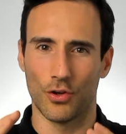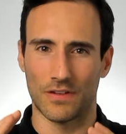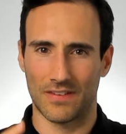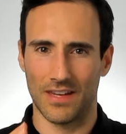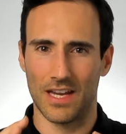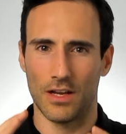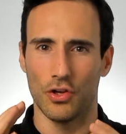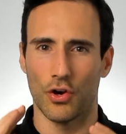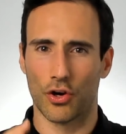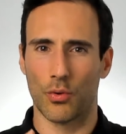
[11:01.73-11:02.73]
see
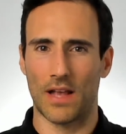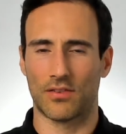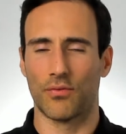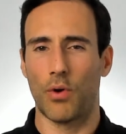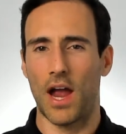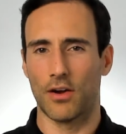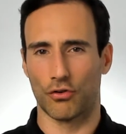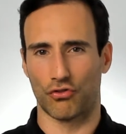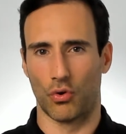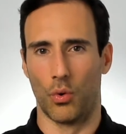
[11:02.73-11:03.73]
your aggressive rider
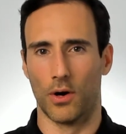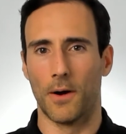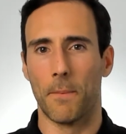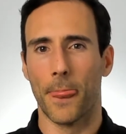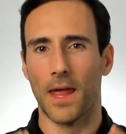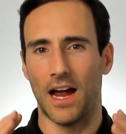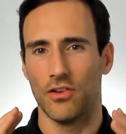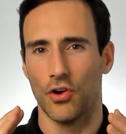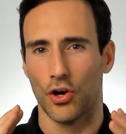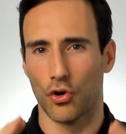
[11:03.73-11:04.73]
score. And
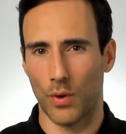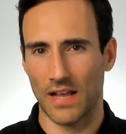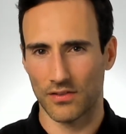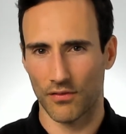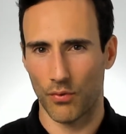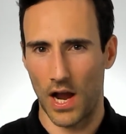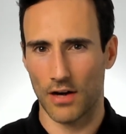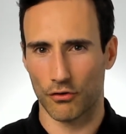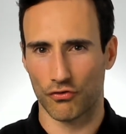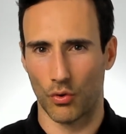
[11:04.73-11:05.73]
your aggressive
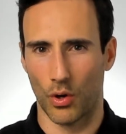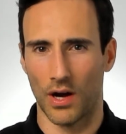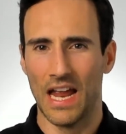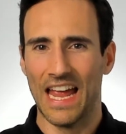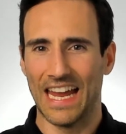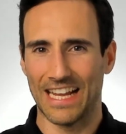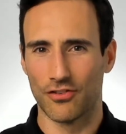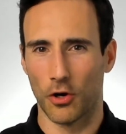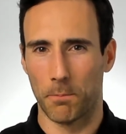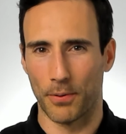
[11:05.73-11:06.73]
rider score is
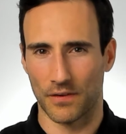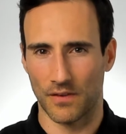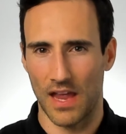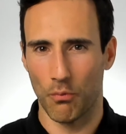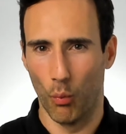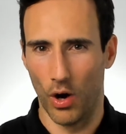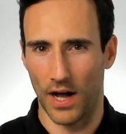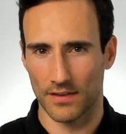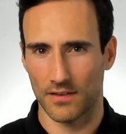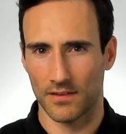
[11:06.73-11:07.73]
your percent
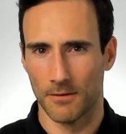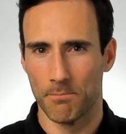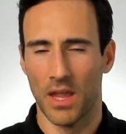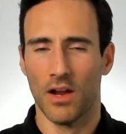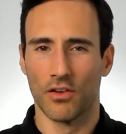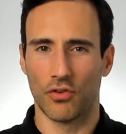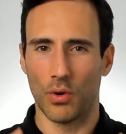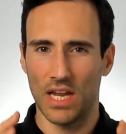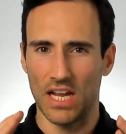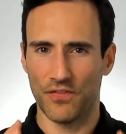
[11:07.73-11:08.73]
watts.
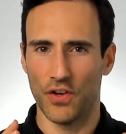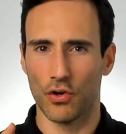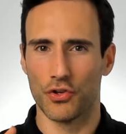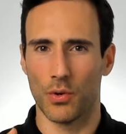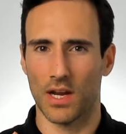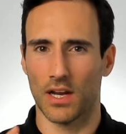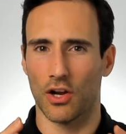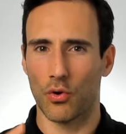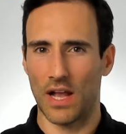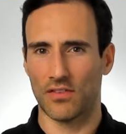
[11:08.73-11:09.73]
So if you're doing an
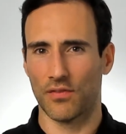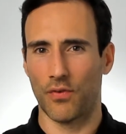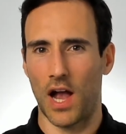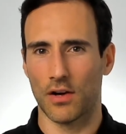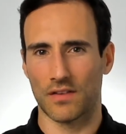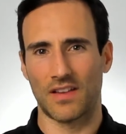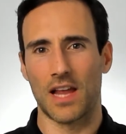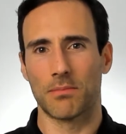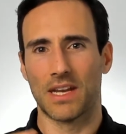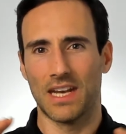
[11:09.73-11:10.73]
aggressive rider
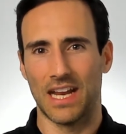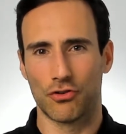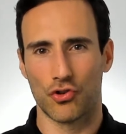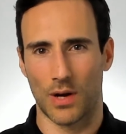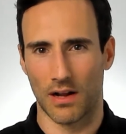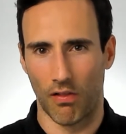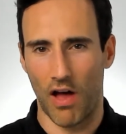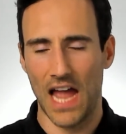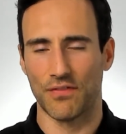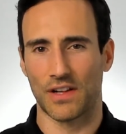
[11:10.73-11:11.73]
segment during a
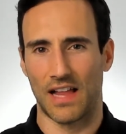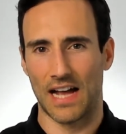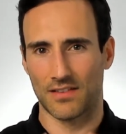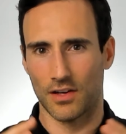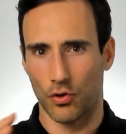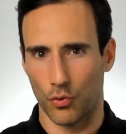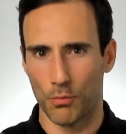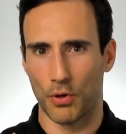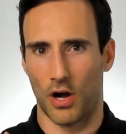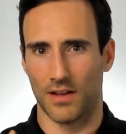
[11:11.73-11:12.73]
live class in a
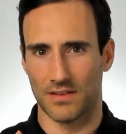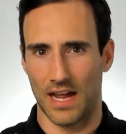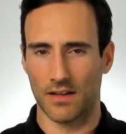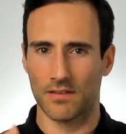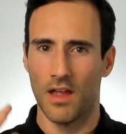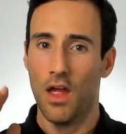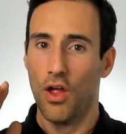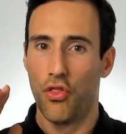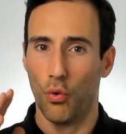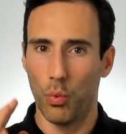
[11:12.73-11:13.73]
group context,
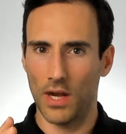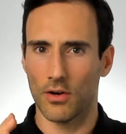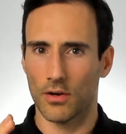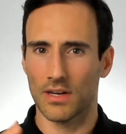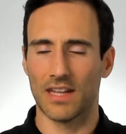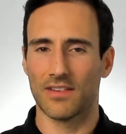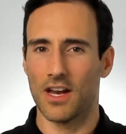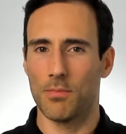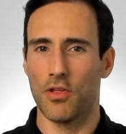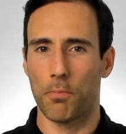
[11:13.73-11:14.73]
the winner is going
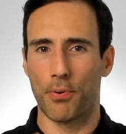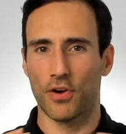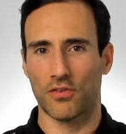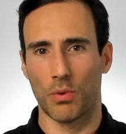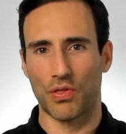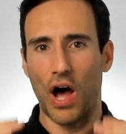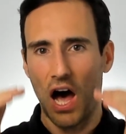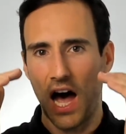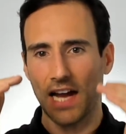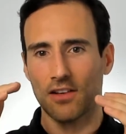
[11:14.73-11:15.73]
to be the person with the
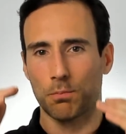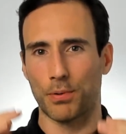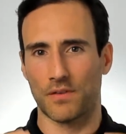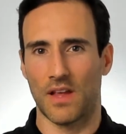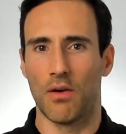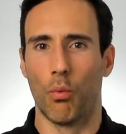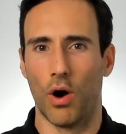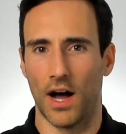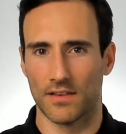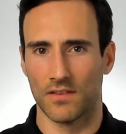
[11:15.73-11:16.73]
highest percent
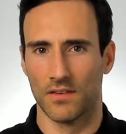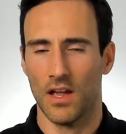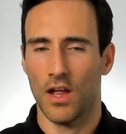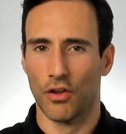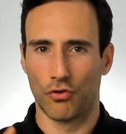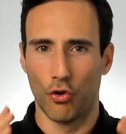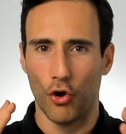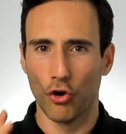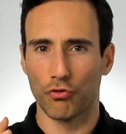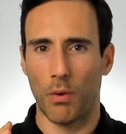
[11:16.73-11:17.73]
watts. So
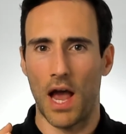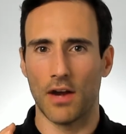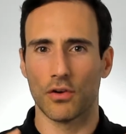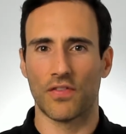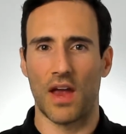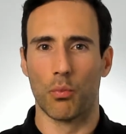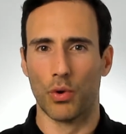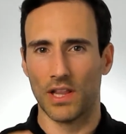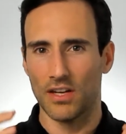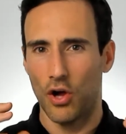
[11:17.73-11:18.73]
those riders that
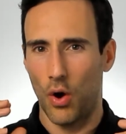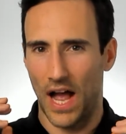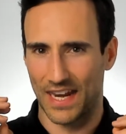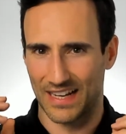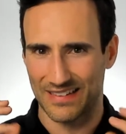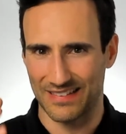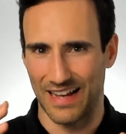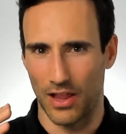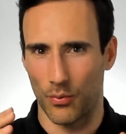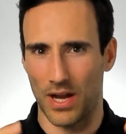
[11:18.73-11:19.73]
really know how to
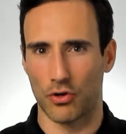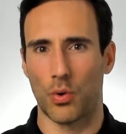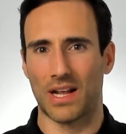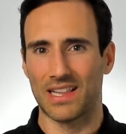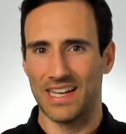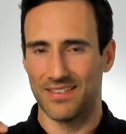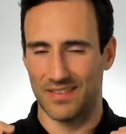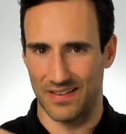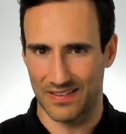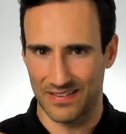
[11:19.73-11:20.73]
accelerate quickly and
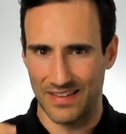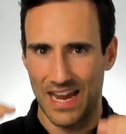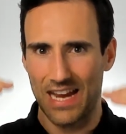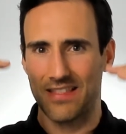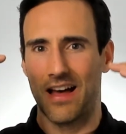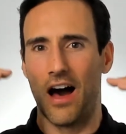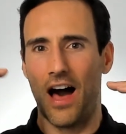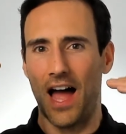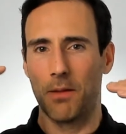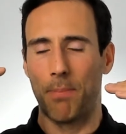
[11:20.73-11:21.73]
sustain the
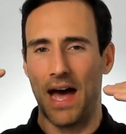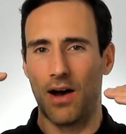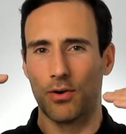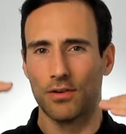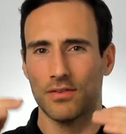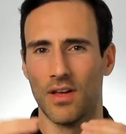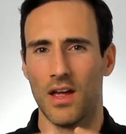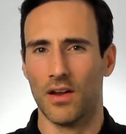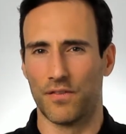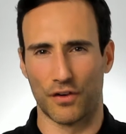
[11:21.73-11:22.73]
high powers
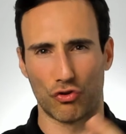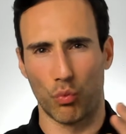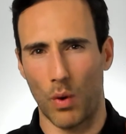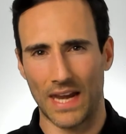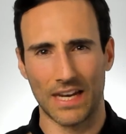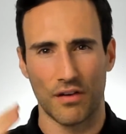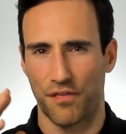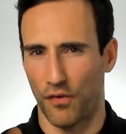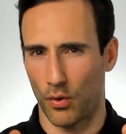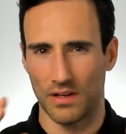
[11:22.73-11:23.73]
for 20 to
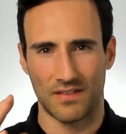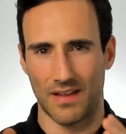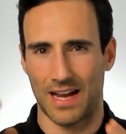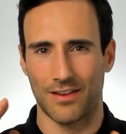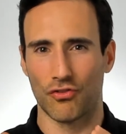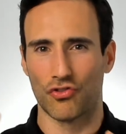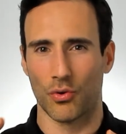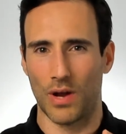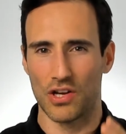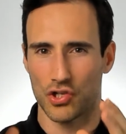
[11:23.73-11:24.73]
40 seconds
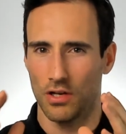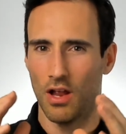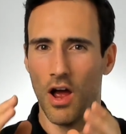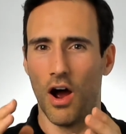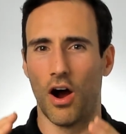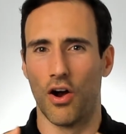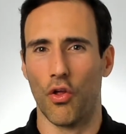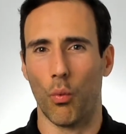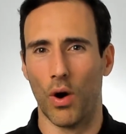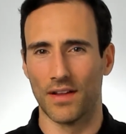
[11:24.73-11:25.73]
duration are the
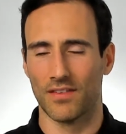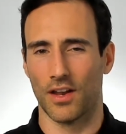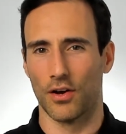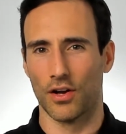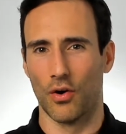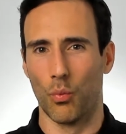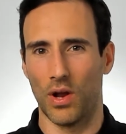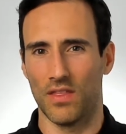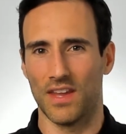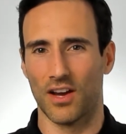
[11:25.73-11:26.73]
ones that are going to
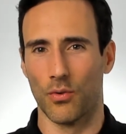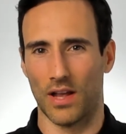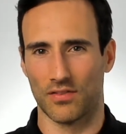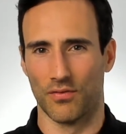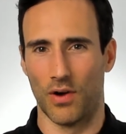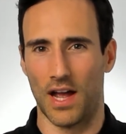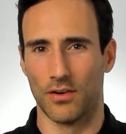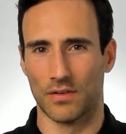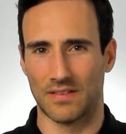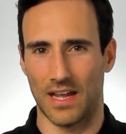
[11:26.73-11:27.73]
win the aggressive
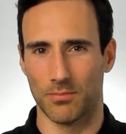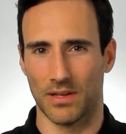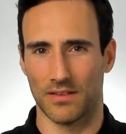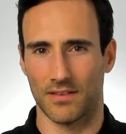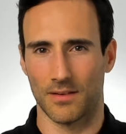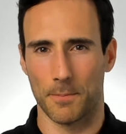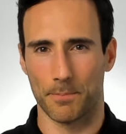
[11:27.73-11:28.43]
rider segments.